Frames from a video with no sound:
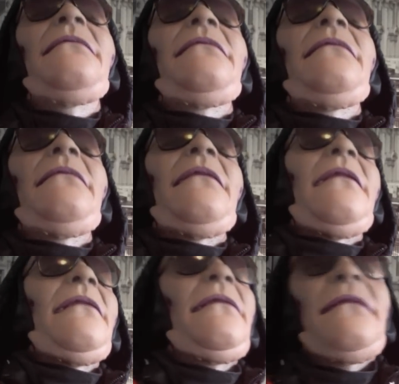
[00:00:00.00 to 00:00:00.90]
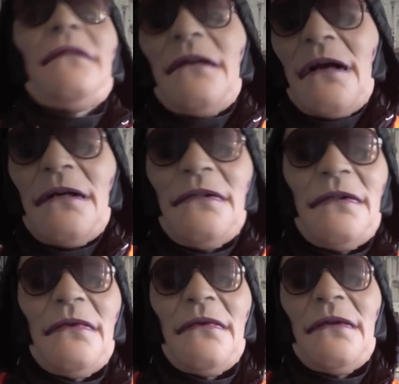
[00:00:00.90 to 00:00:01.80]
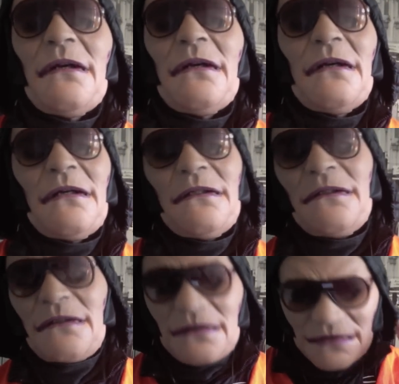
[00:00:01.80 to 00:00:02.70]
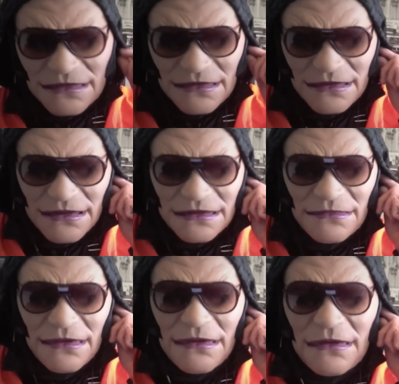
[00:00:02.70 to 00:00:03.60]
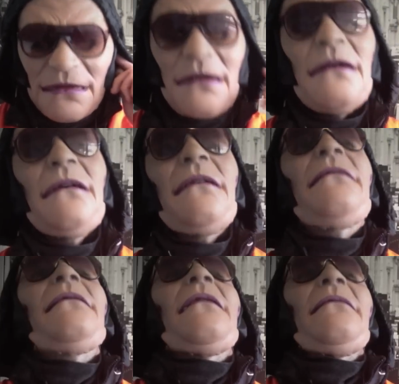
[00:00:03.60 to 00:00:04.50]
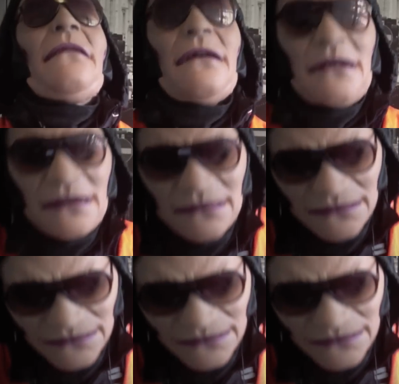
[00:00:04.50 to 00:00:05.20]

to him now, to the angel that he is. So Casper, if you're up there,